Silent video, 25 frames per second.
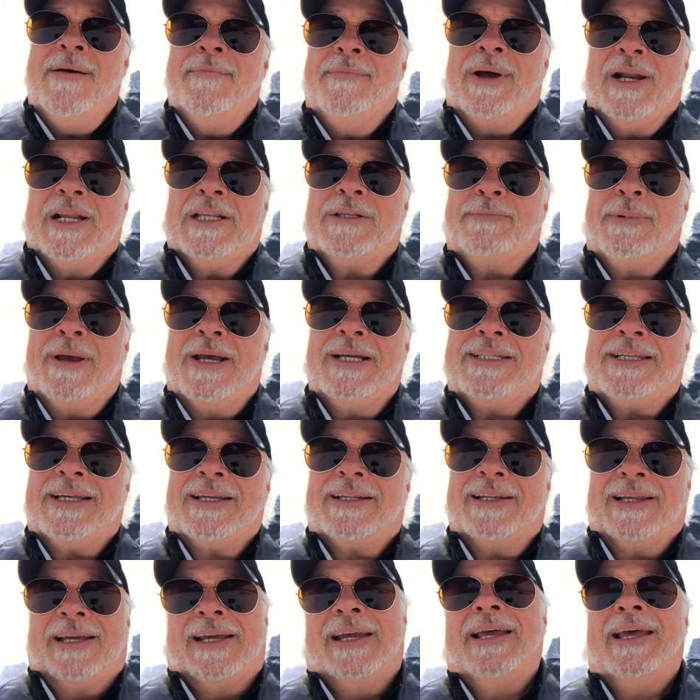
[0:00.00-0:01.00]
but it's
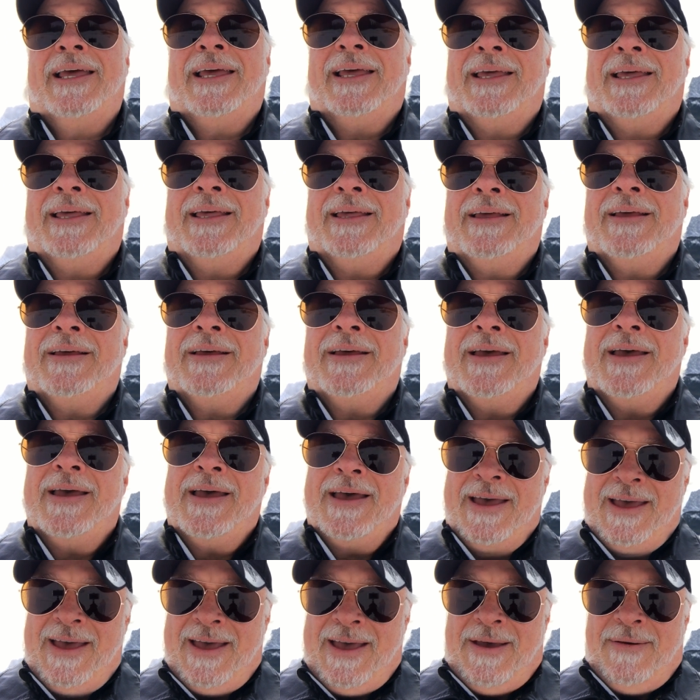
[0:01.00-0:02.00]
basically
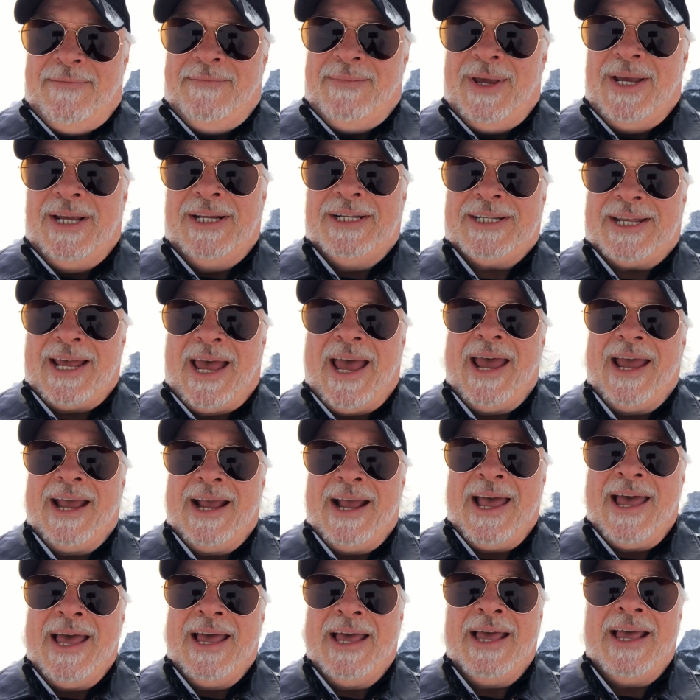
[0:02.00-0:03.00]
me
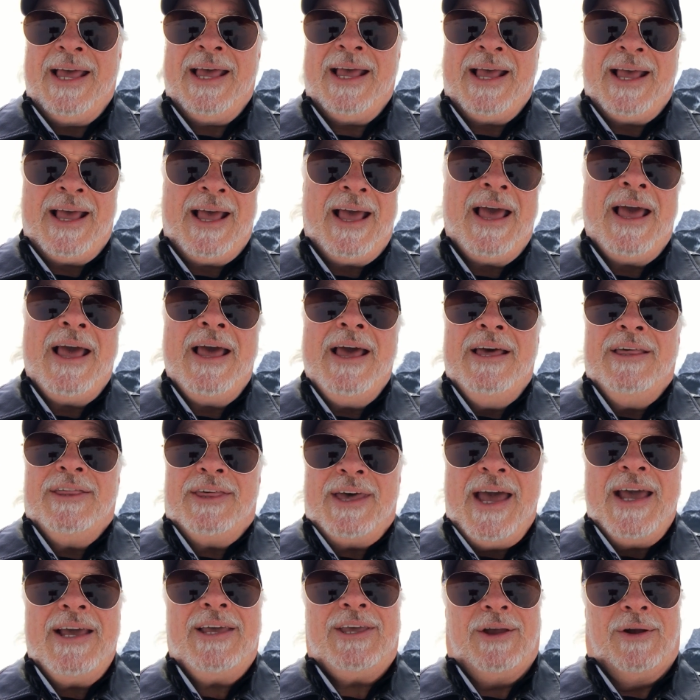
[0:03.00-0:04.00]
saying
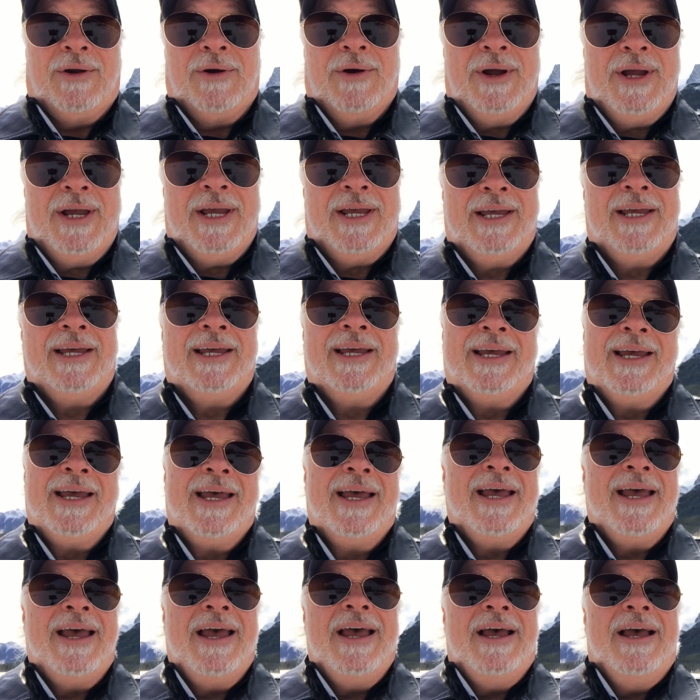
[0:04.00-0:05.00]
thank you
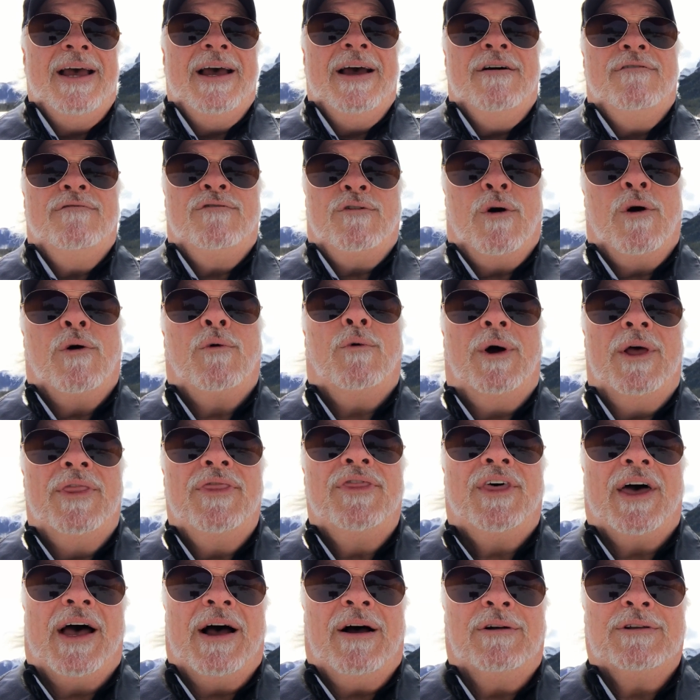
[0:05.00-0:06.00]
for
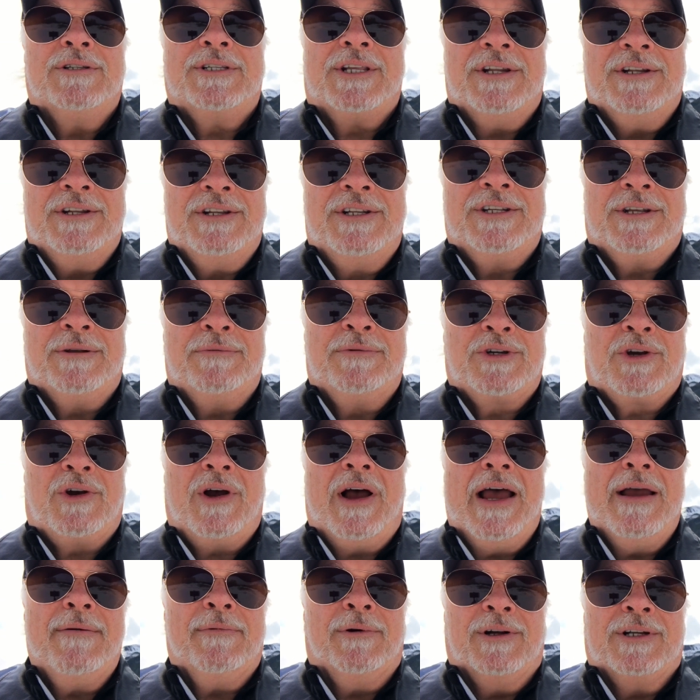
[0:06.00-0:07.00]
1,000
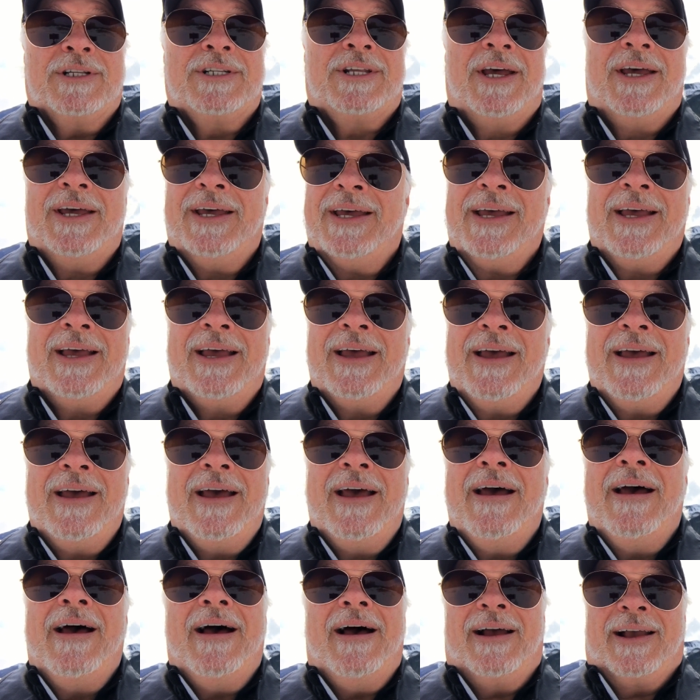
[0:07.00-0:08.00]
subscribers.
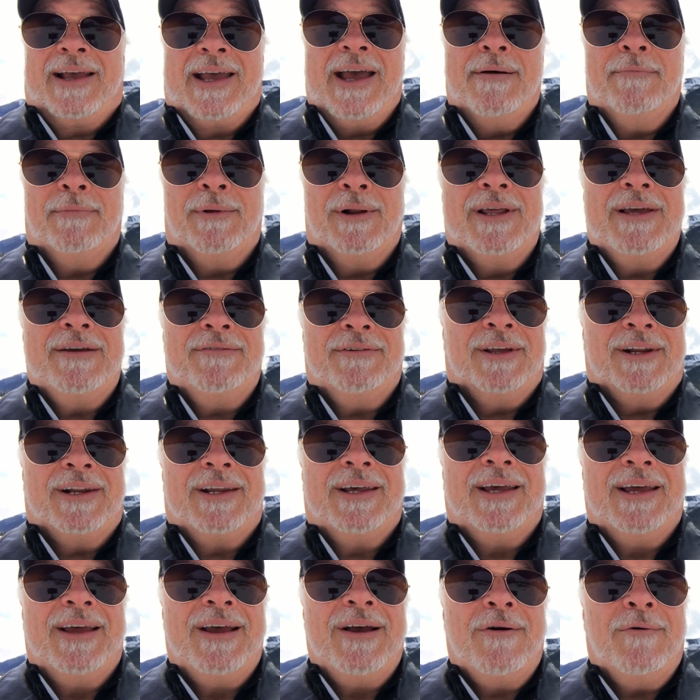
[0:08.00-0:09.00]
I can't believe it,
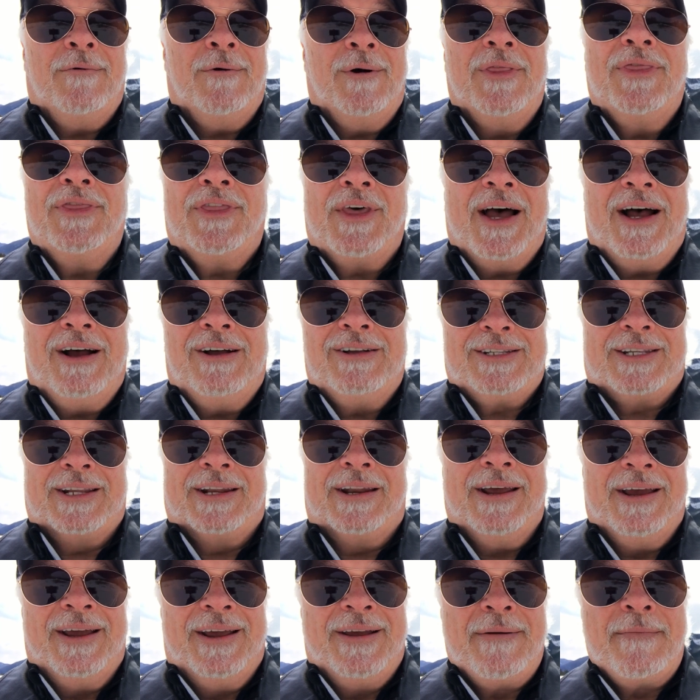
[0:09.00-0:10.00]

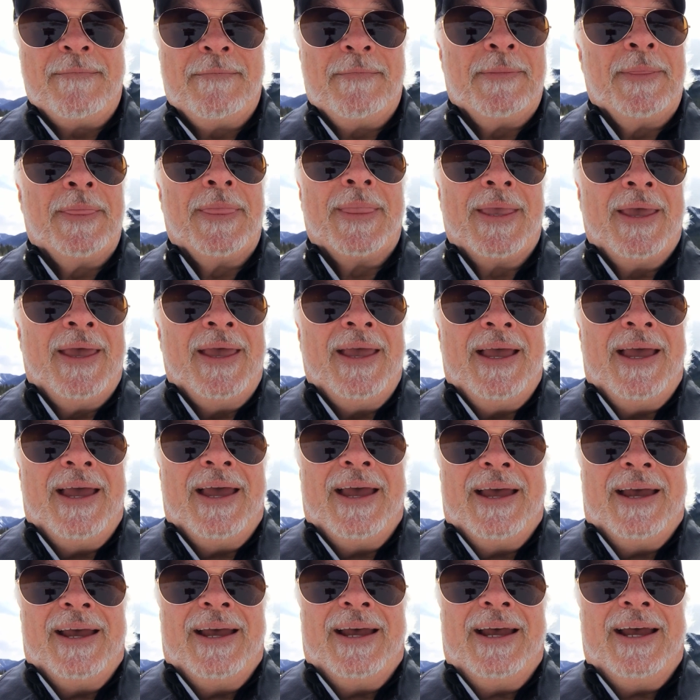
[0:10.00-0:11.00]
1,000.
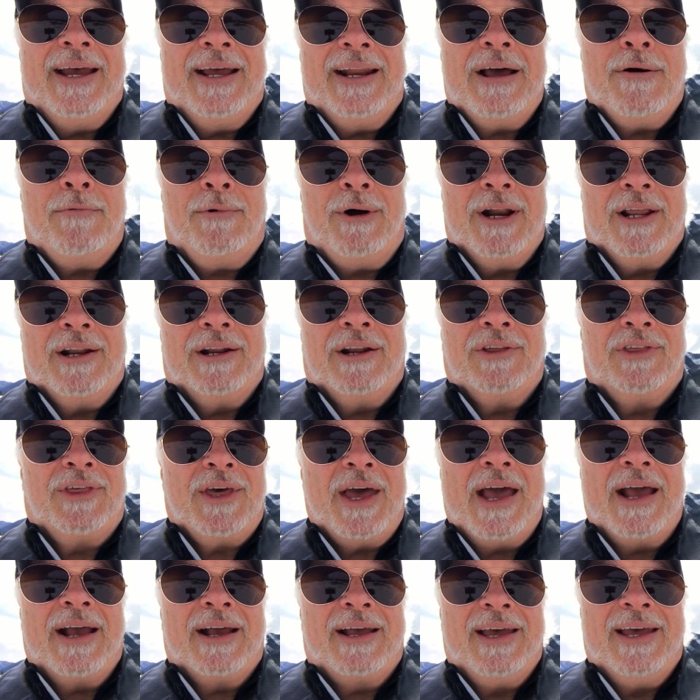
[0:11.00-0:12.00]
And I wanted to
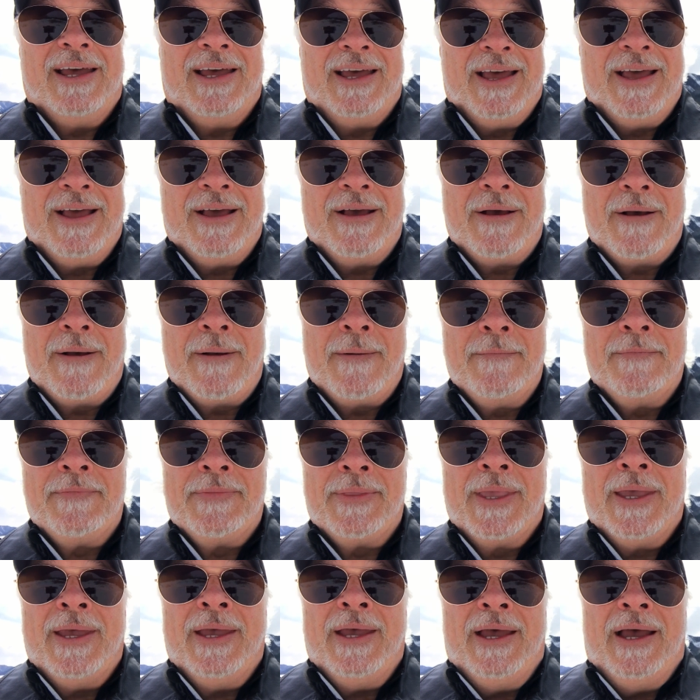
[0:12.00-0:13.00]
thank
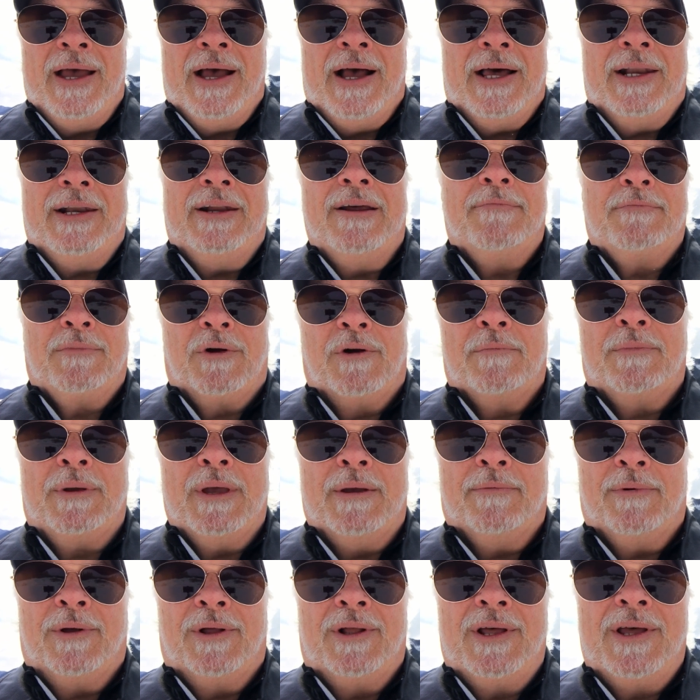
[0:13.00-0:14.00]
a number of
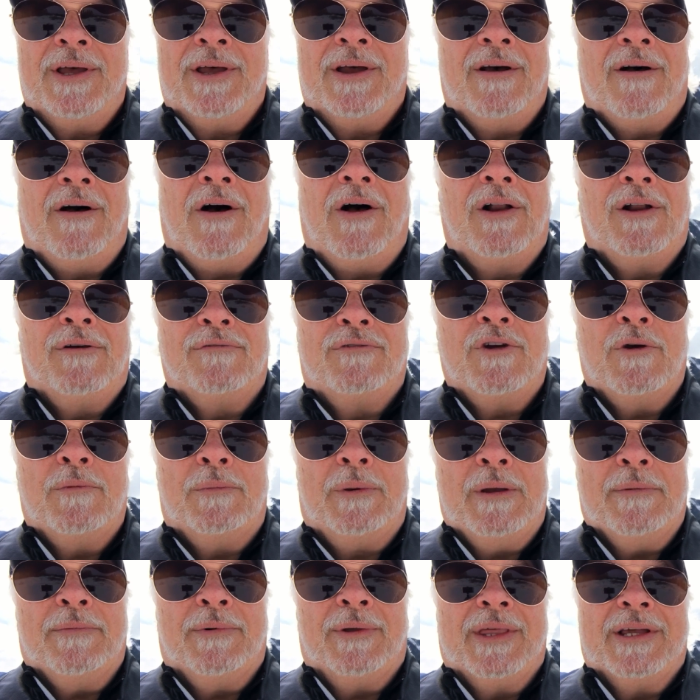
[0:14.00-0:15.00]
people, all of you
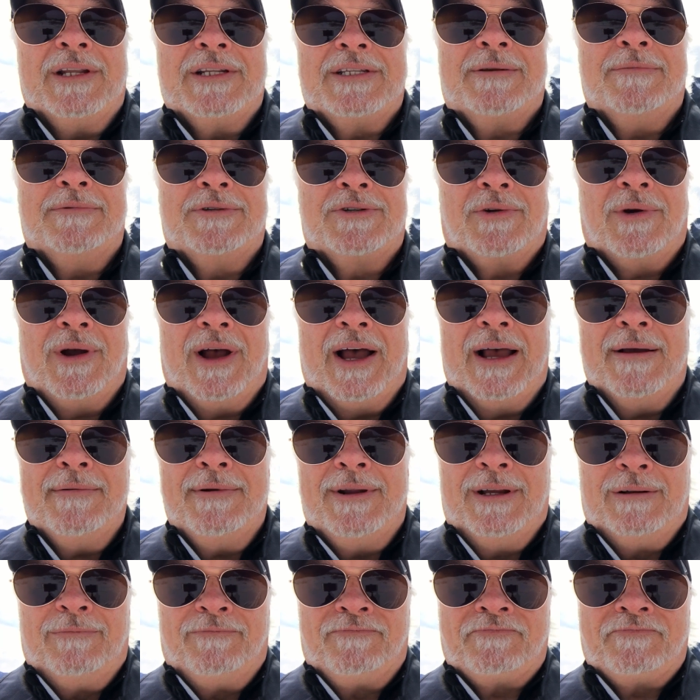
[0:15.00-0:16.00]
people that subscribed,